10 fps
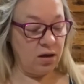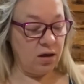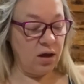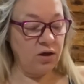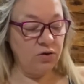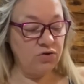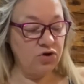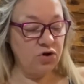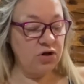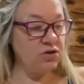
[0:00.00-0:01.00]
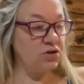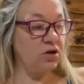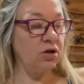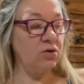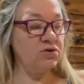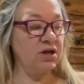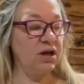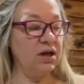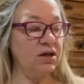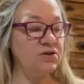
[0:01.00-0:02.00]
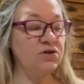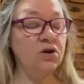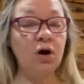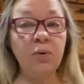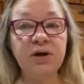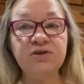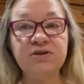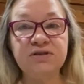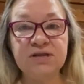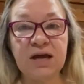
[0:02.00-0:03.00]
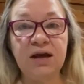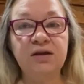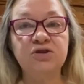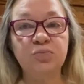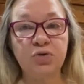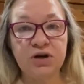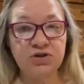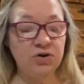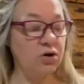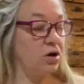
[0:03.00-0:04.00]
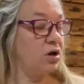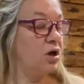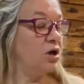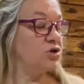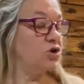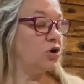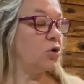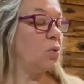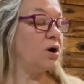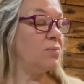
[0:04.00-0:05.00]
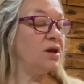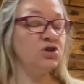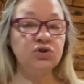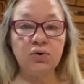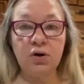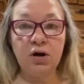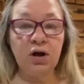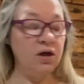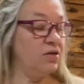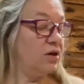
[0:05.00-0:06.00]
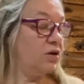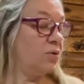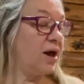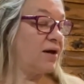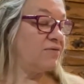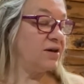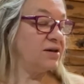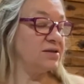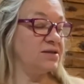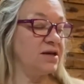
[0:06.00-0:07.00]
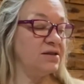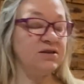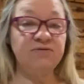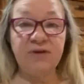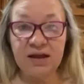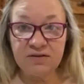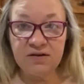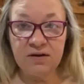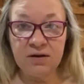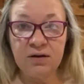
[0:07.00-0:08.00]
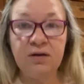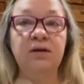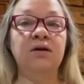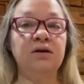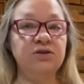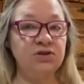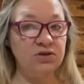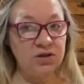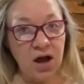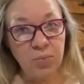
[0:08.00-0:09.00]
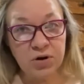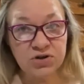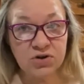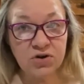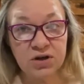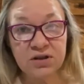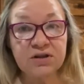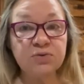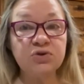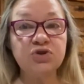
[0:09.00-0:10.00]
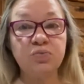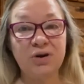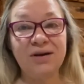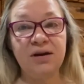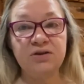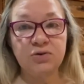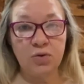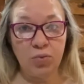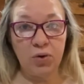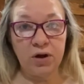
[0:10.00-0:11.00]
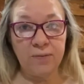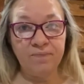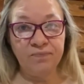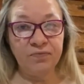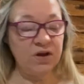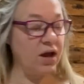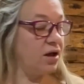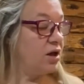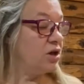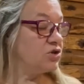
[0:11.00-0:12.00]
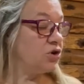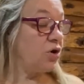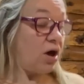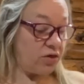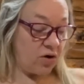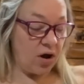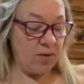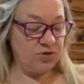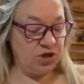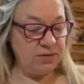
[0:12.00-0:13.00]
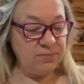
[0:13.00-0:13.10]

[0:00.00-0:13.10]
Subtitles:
And you turn it to close it, it is going to set it to pressure cook. So you're going to want to make sure that you have it set to vent, because you're not pressure cooking this, we're just bringing it to a boil. Okay, so your other option,